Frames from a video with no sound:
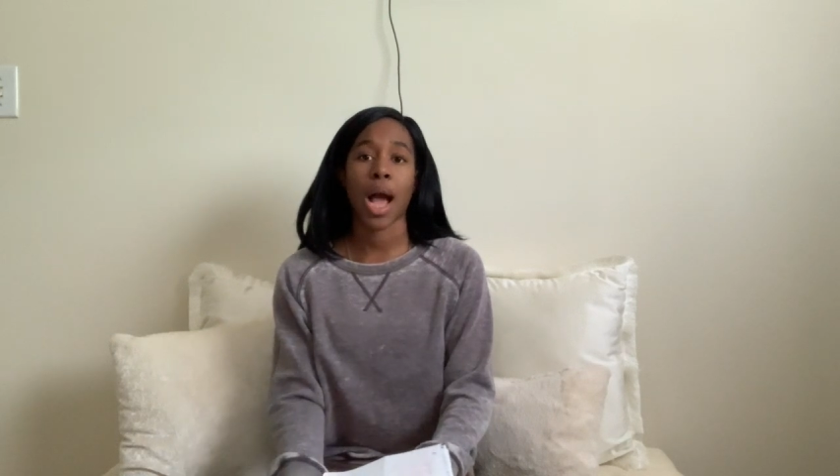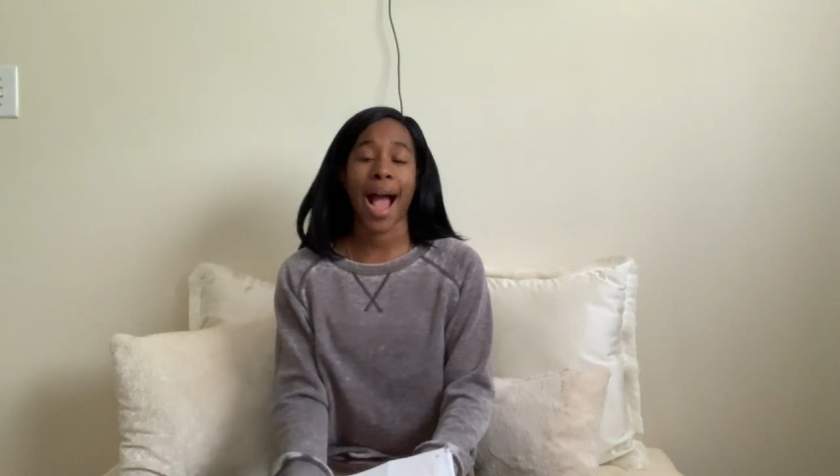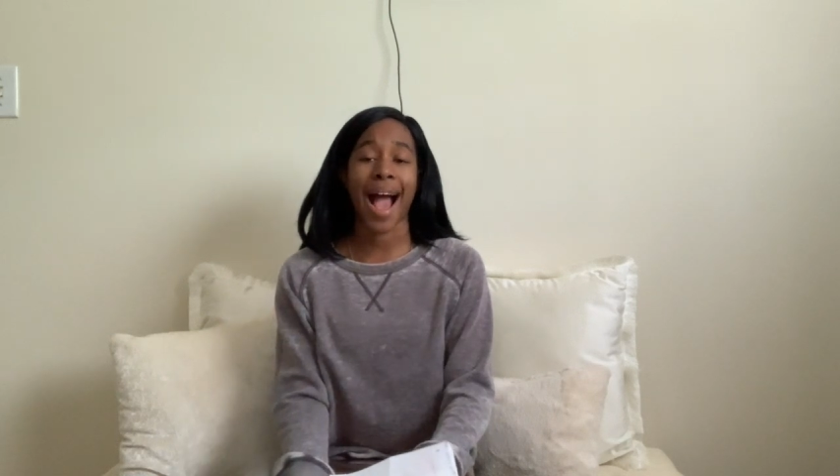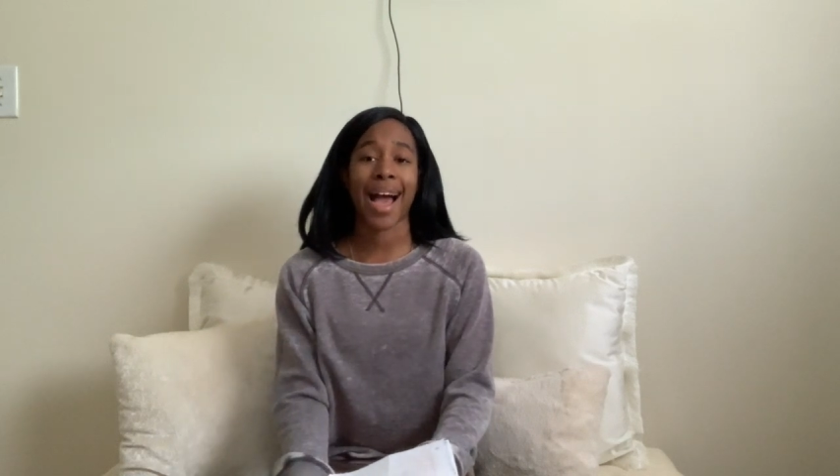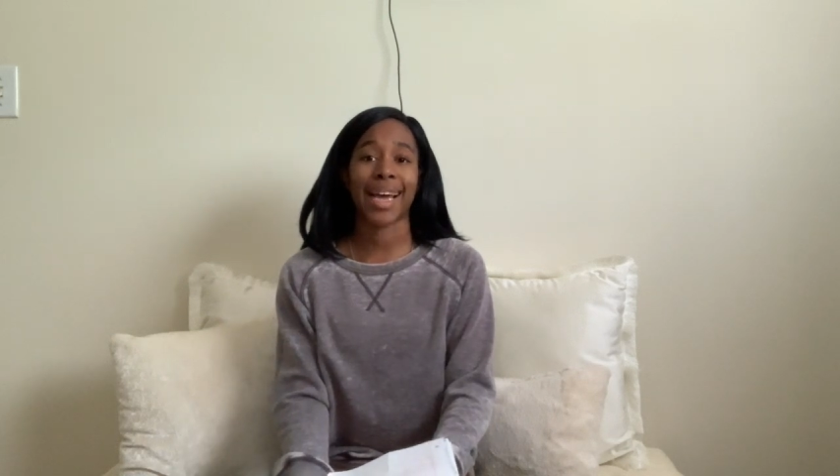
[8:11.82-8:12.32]

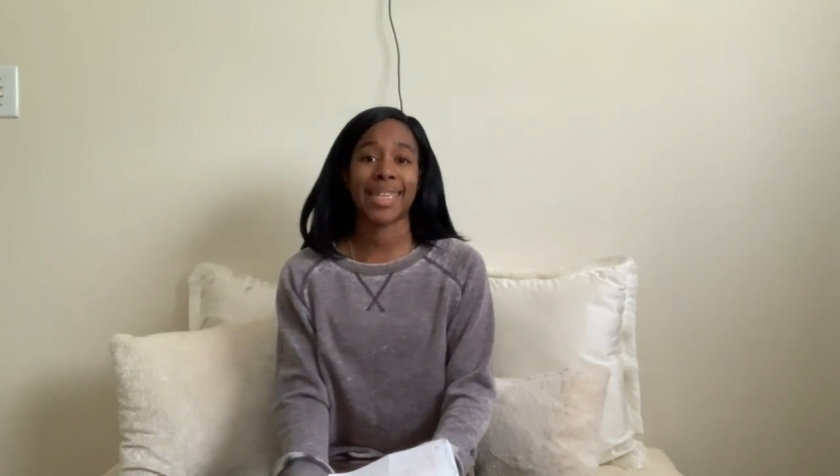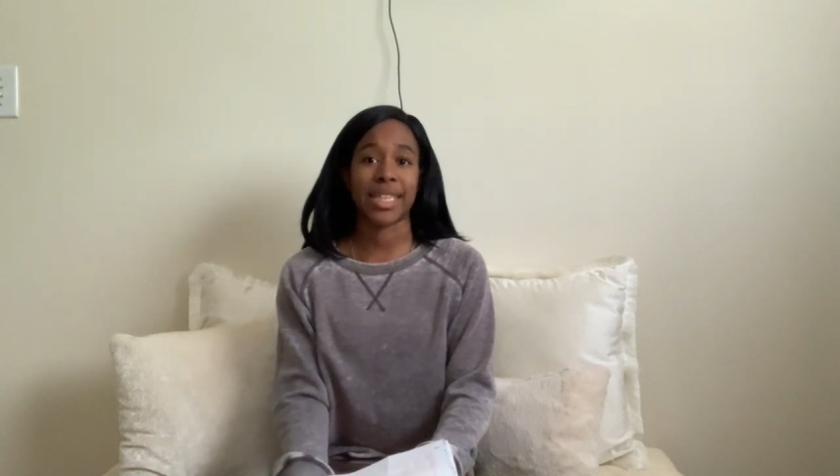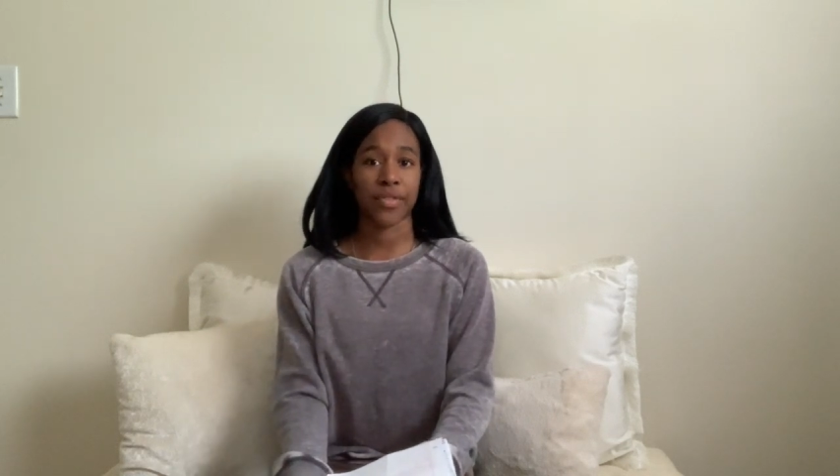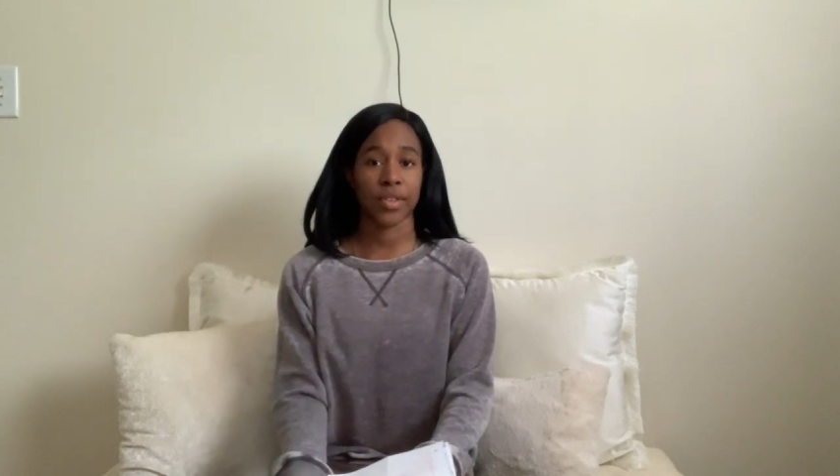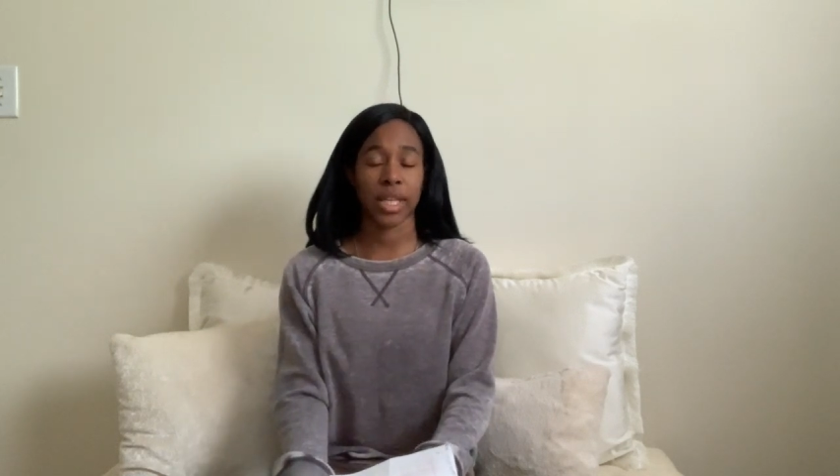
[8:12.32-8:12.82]
I
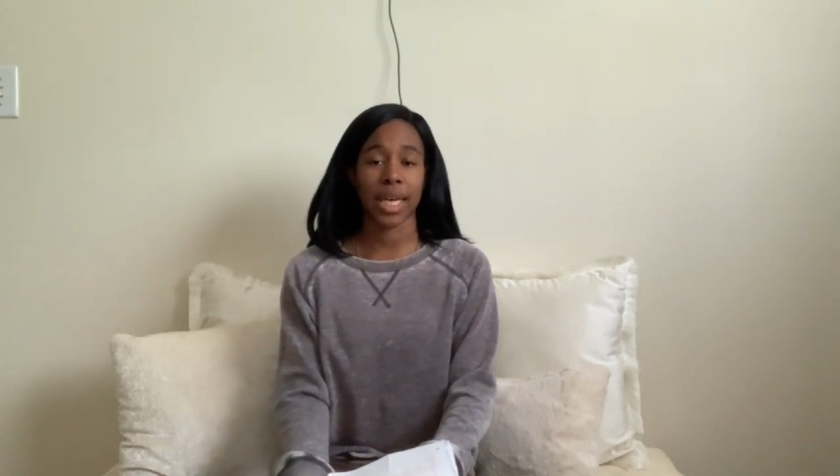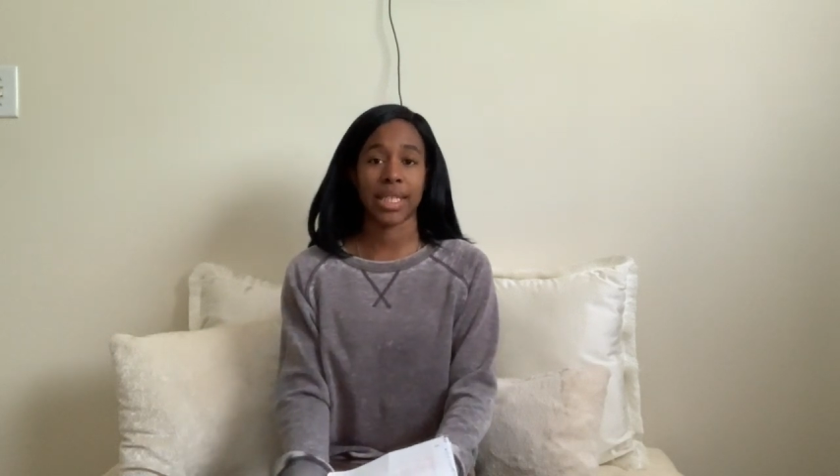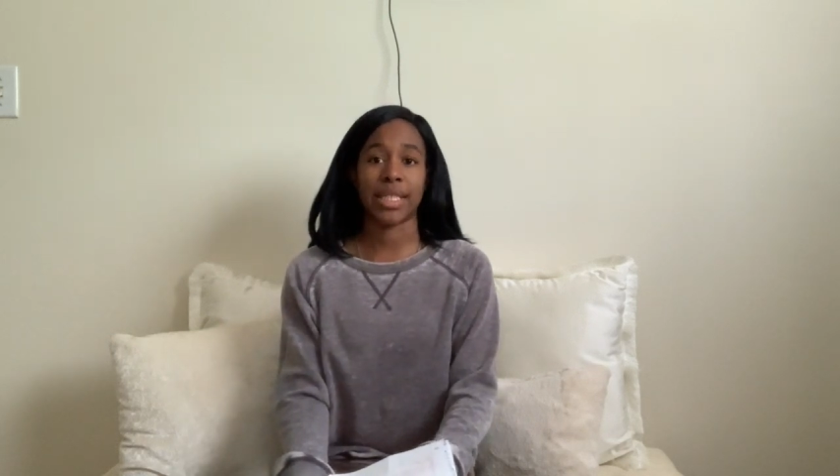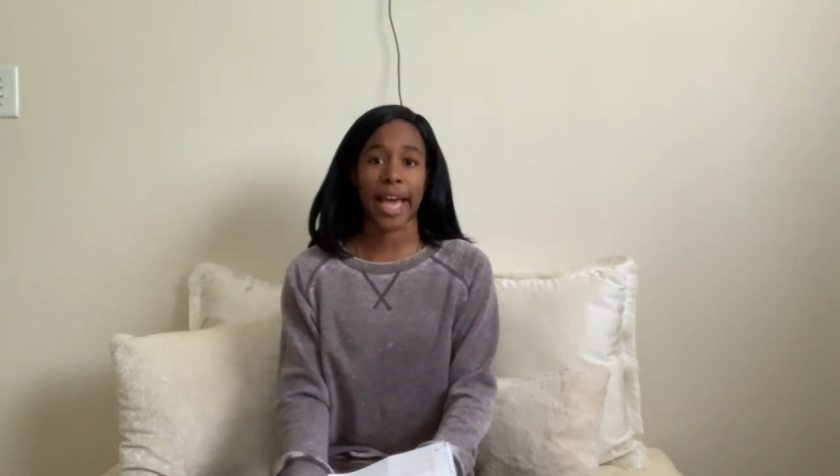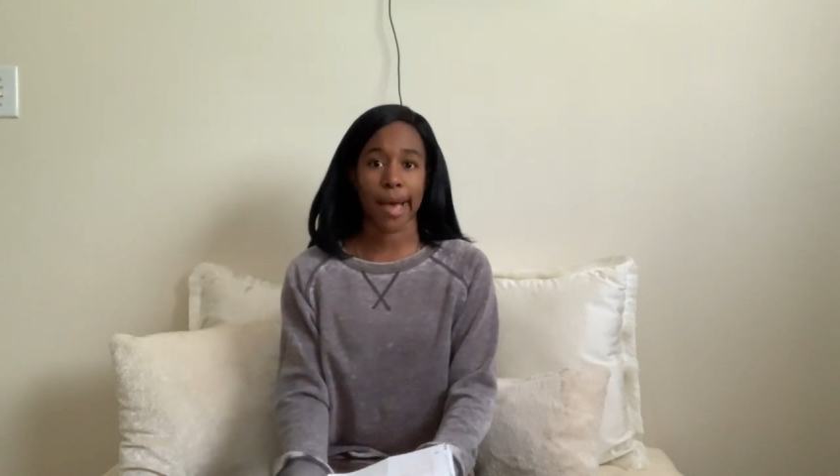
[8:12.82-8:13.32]
definitely
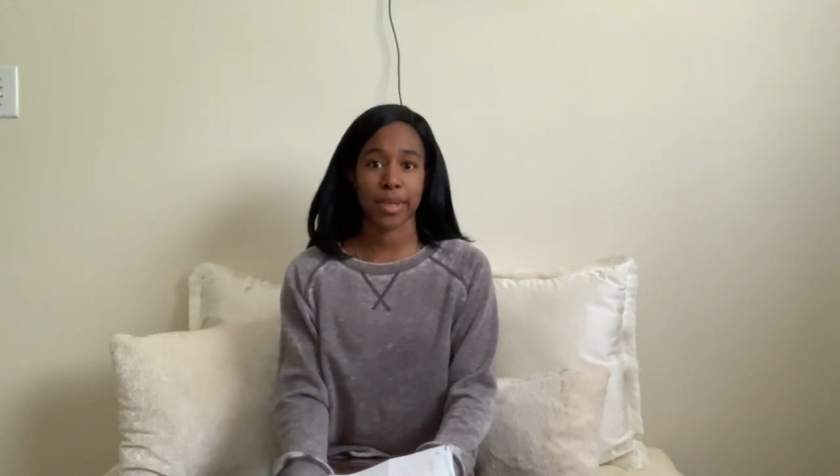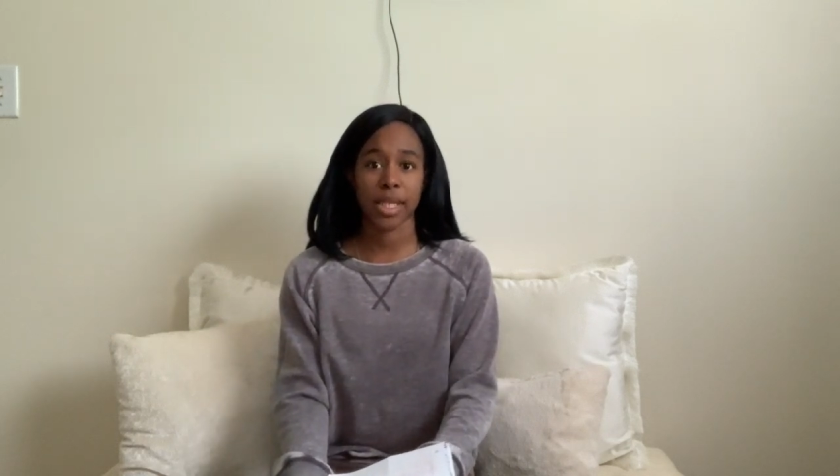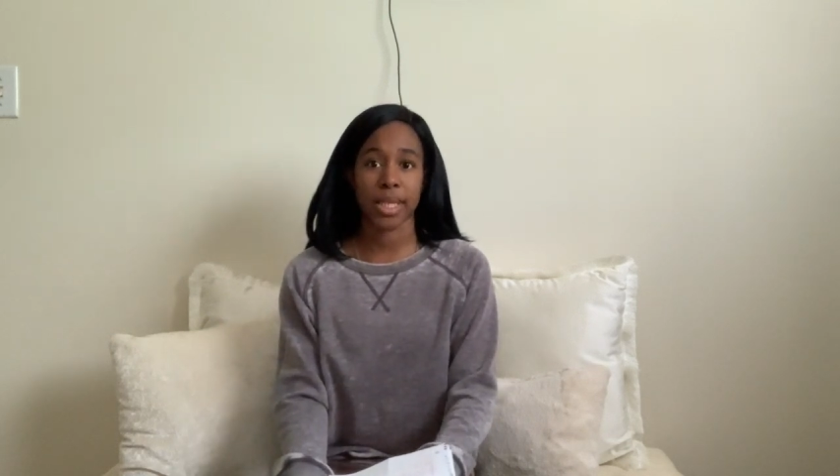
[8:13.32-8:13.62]
adapted